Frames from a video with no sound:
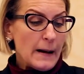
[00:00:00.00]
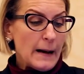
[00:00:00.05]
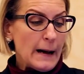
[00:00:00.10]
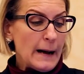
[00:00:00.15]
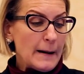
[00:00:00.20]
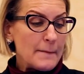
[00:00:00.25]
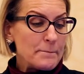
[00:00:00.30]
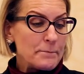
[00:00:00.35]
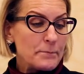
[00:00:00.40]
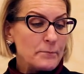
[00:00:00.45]

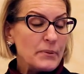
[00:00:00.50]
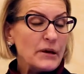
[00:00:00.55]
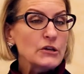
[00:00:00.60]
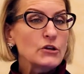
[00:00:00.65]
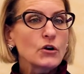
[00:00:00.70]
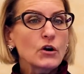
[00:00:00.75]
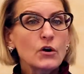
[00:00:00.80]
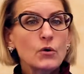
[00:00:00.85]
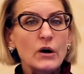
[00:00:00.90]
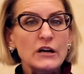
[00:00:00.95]
But
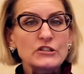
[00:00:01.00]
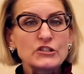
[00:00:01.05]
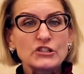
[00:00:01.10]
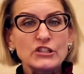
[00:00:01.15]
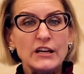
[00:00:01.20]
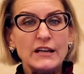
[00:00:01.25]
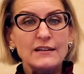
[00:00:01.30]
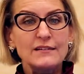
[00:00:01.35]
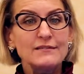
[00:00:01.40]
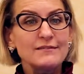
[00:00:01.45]
your
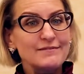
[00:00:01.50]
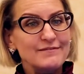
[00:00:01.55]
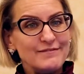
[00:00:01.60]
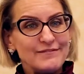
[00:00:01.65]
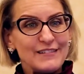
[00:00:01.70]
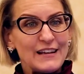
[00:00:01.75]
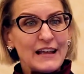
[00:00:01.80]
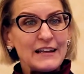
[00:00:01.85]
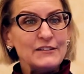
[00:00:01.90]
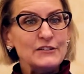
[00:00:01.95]
question
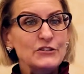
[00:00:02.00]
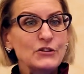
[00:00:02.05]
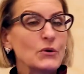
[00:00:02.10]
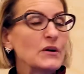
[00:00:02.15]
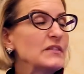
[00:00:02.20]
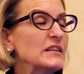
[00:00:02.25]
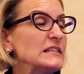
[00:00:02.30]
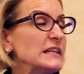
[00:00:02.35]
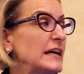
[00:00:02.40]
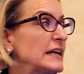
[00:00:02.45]
in
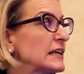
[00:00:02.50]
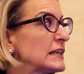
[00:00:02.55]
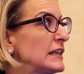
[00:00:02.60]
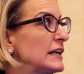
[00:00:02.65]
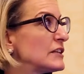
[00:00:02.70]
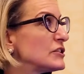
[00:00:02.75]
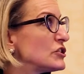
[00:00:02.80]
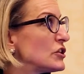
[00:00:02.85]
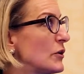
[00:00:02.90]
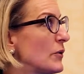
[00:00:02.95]
doing the data
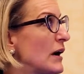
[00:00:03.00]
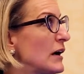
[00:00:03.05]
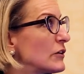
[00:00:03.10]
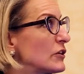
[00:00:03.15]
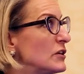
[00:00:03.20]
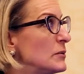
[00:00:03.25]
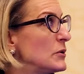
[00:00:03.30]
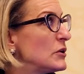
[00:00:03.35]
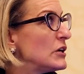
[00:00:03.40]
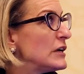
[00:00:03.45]
collection
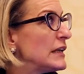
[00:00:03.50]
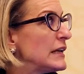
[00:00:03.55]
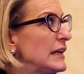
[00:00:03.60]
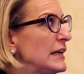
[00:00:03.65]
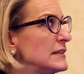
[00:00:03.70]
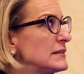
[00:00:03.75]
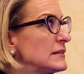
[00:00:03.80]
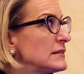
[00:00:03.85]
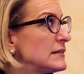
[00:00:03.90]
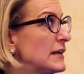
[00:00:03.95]
around community
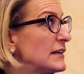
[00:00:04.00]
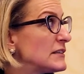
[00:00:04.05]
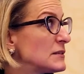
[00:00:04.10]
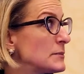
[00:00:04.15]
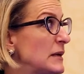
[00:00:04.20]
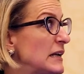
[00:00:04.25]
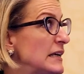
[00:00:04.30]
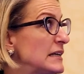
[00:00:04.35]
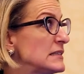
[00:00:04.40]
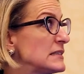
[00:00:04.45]
needs
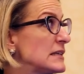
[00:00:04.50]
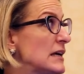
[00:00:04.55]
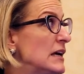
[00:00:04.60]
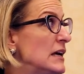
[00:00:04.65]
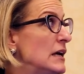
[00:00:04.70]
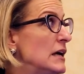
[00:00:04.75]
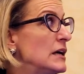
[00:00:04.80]
assessment is,